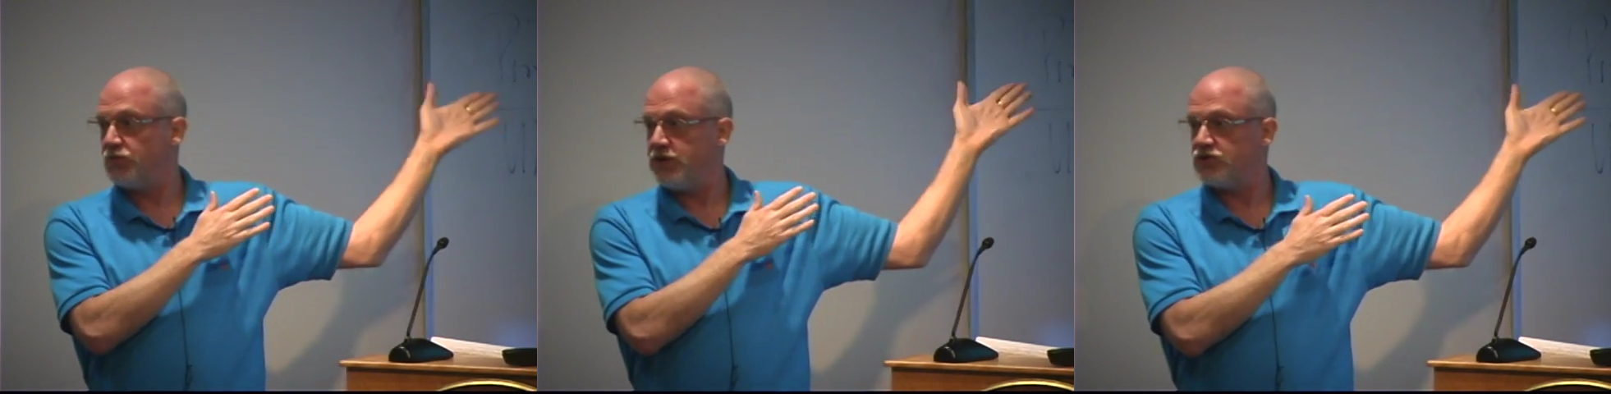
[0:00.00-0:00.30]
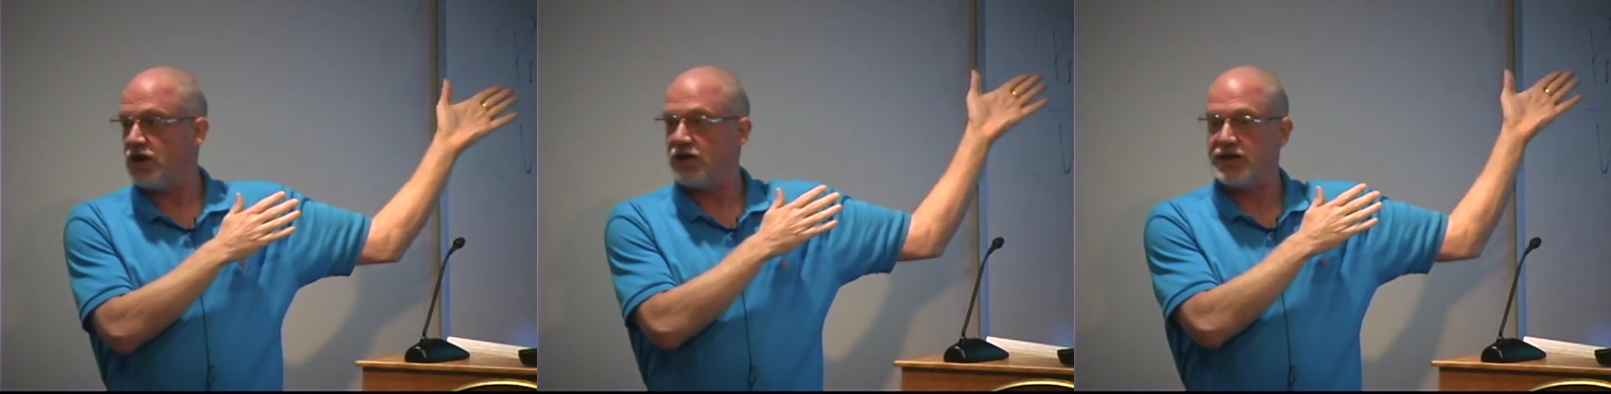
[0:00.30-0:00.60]

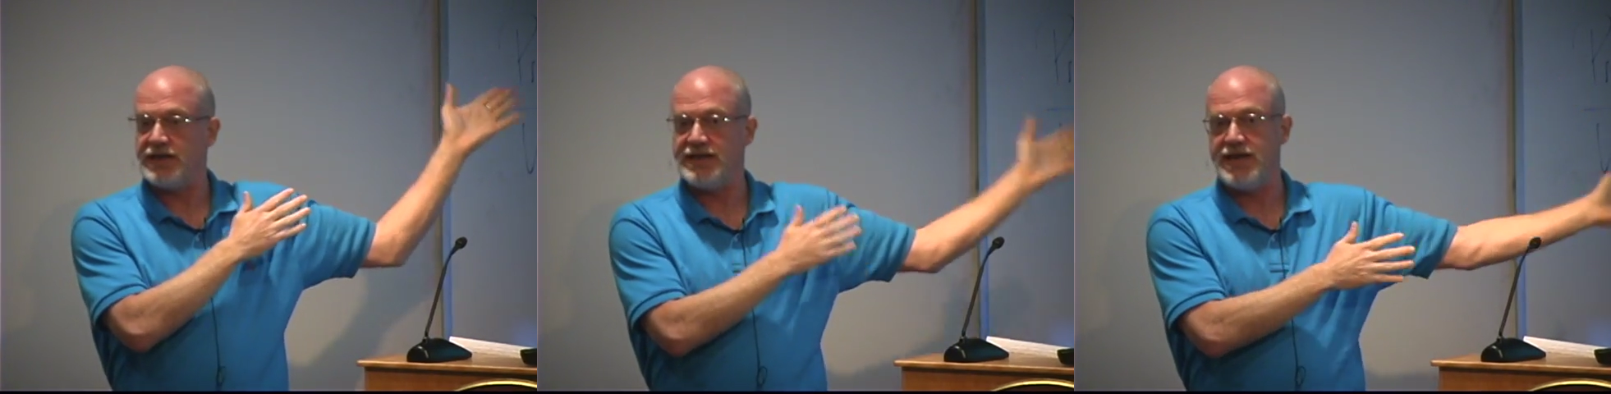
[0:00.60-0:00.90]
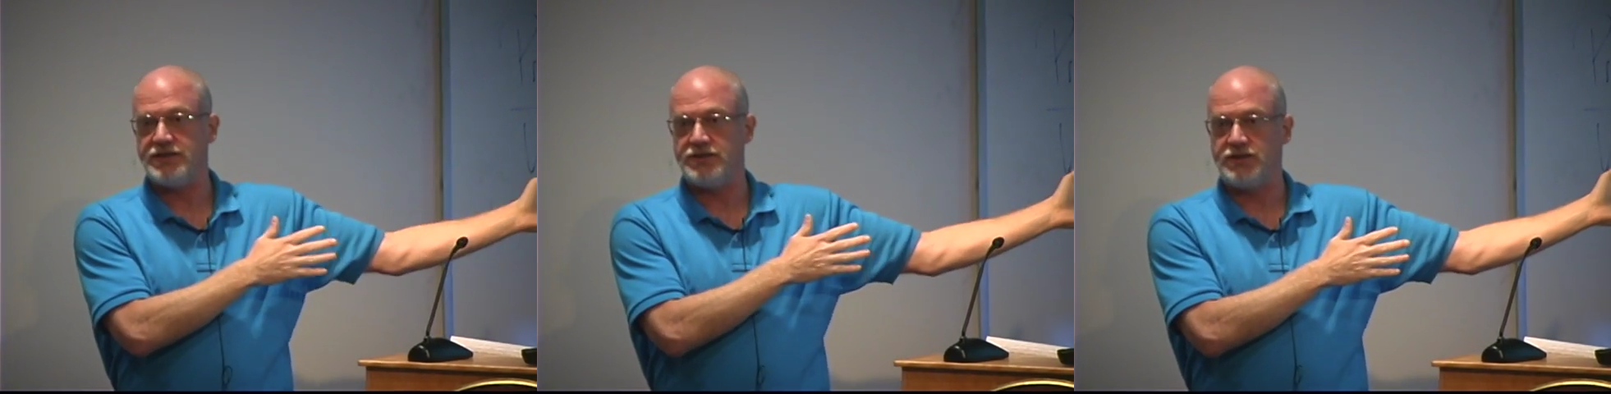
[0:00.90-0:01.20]
which are
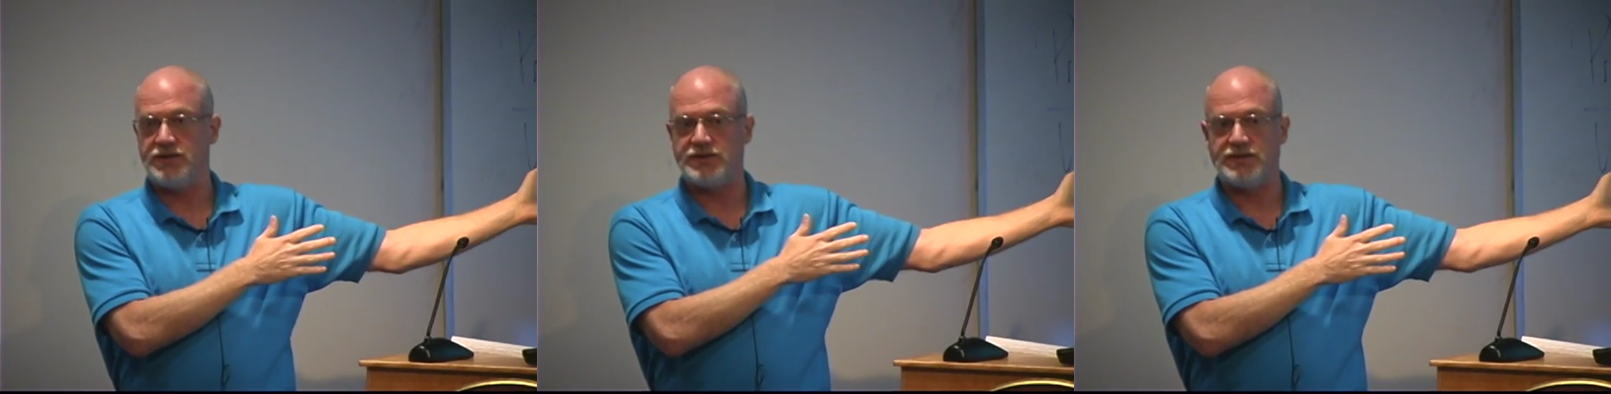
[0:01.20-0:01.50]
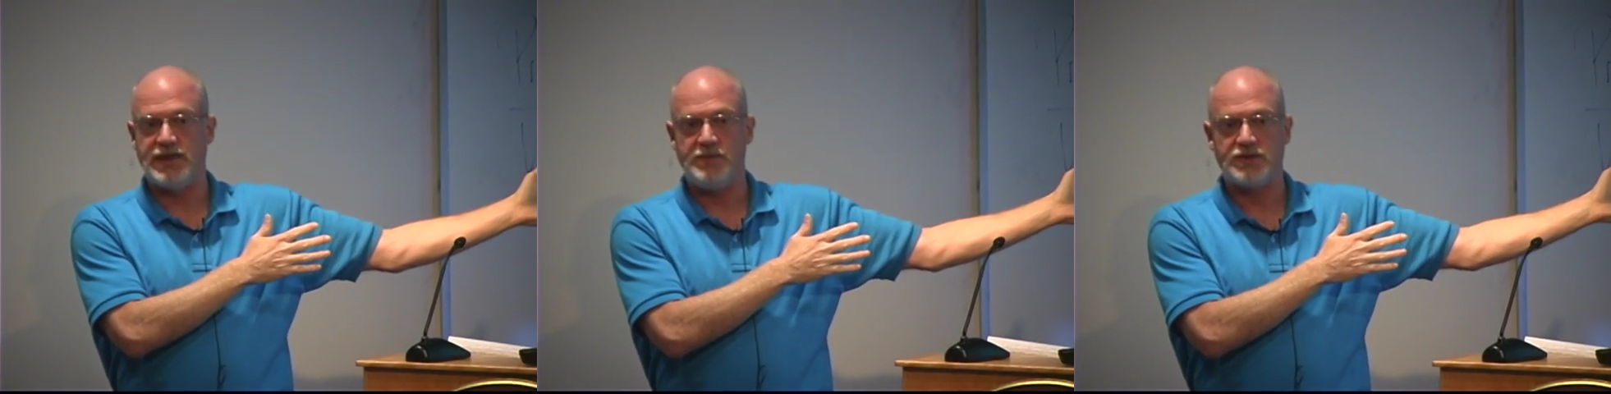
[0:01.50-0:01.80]
connected to the
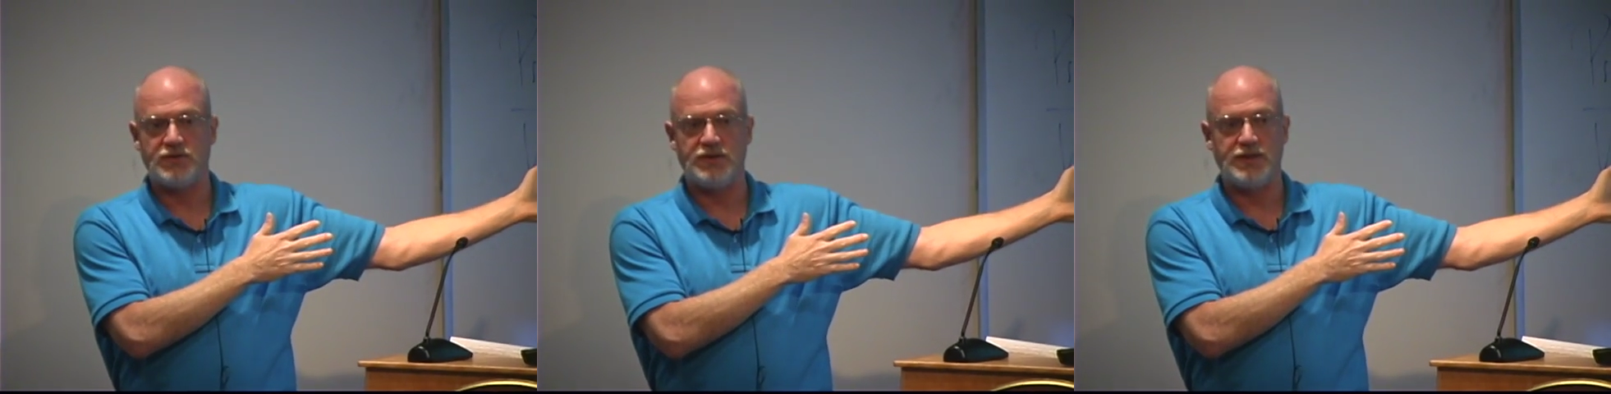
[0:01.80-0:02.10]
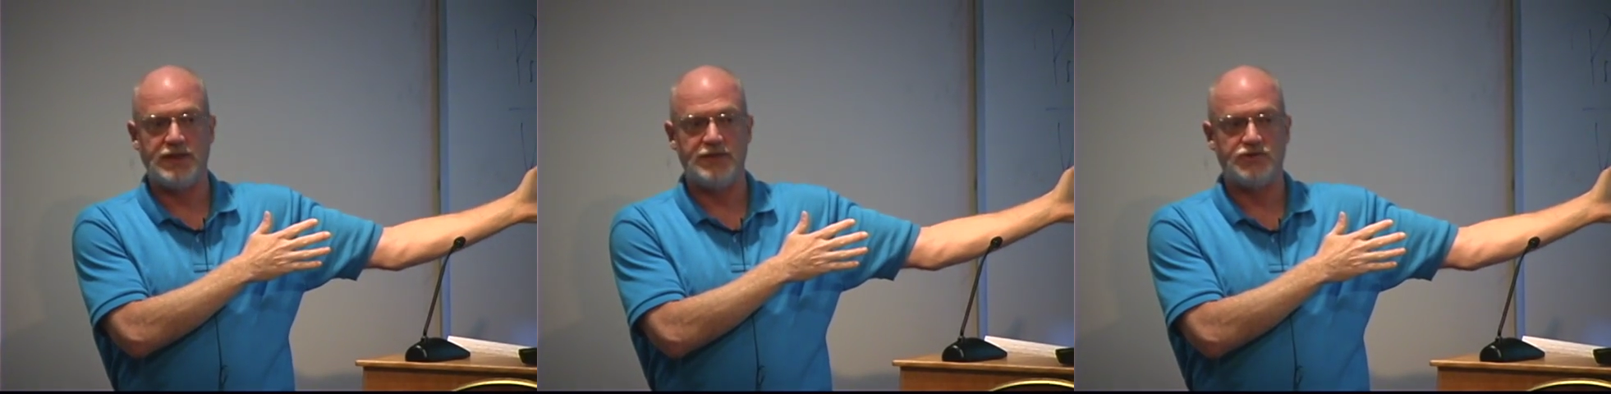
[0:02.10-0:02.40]
systemic
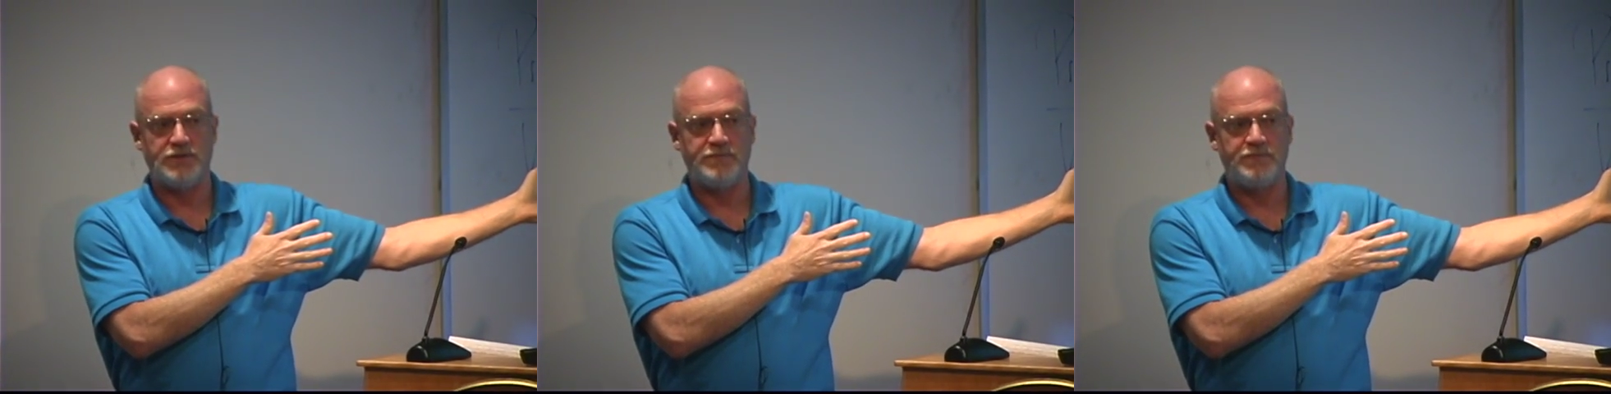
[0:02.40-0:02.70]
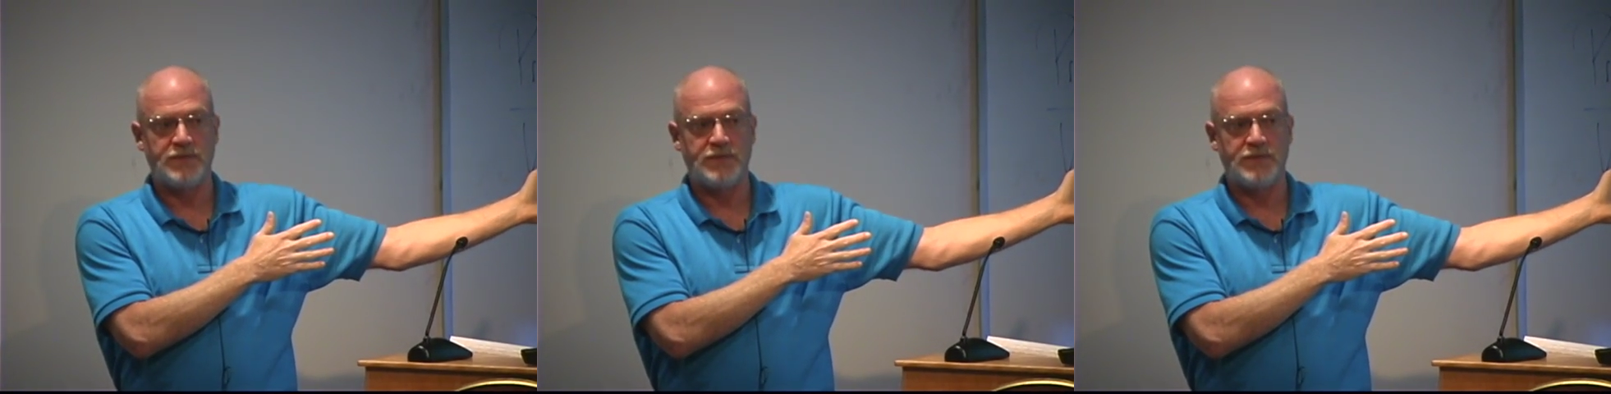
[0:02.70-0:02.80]
circulation,